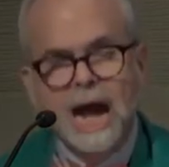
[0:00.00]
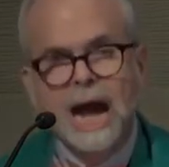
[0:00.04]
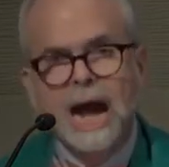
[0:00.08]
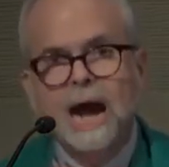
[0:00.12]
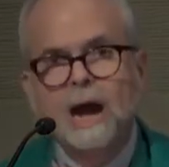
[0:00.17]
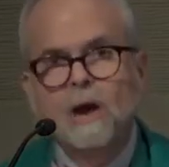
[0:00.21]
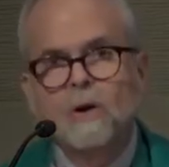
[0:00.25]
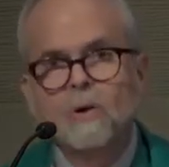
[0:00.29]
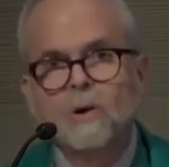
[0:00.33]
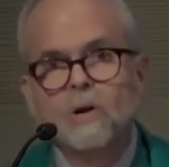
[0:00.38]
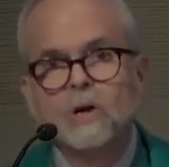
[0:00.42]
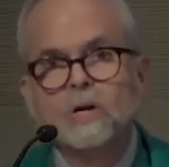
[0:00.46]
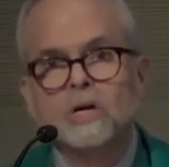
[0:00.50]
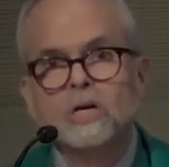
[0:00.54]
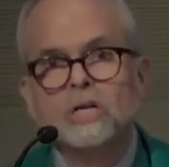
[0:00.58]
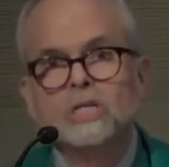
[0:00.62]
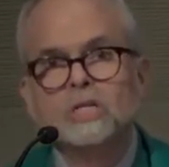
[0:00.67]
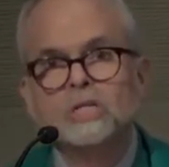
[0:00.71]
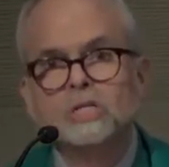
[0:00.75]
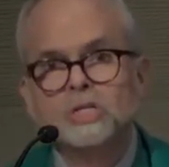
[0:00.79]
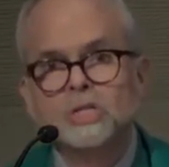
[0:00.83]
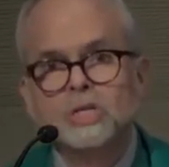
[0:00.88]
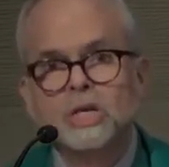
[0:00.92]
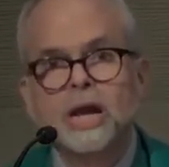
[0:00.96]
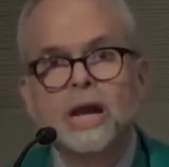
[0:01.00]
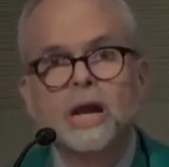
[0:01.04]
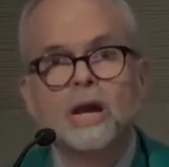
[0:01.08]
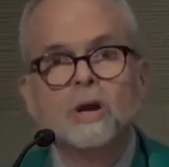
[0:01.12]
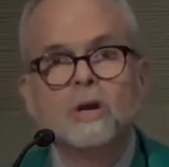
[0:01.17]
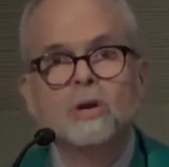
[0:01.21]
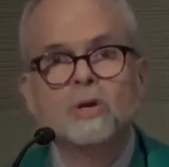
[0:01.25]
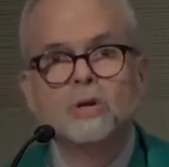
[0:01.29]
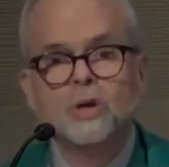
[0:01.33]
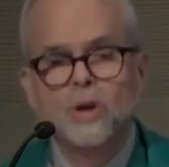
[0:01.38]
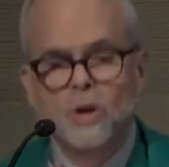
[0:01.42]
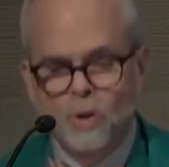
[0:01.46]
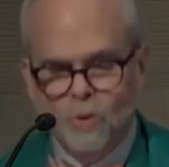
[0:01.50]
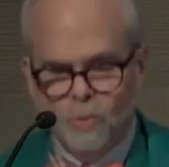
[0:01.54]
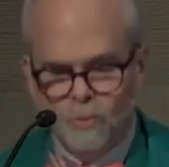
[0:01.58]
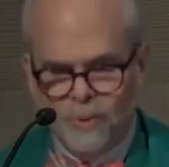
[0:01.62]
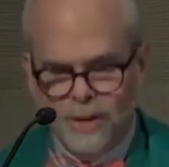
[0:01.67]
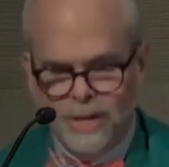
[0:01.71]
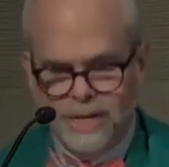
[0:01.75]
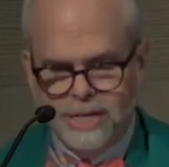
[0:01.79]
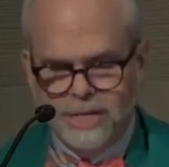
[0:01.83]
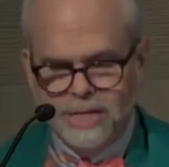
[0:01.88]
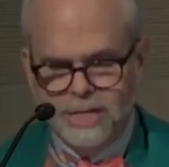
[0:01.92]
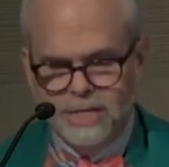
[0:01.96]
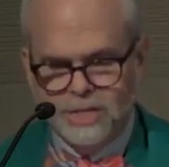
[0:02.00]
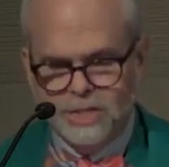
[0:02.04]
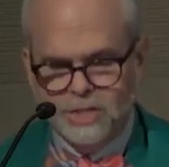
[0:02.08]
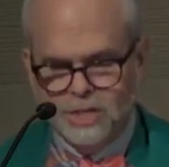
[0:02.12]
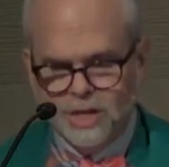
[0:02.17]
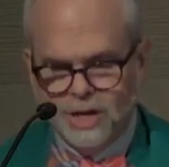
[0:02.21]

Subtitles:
our shared witness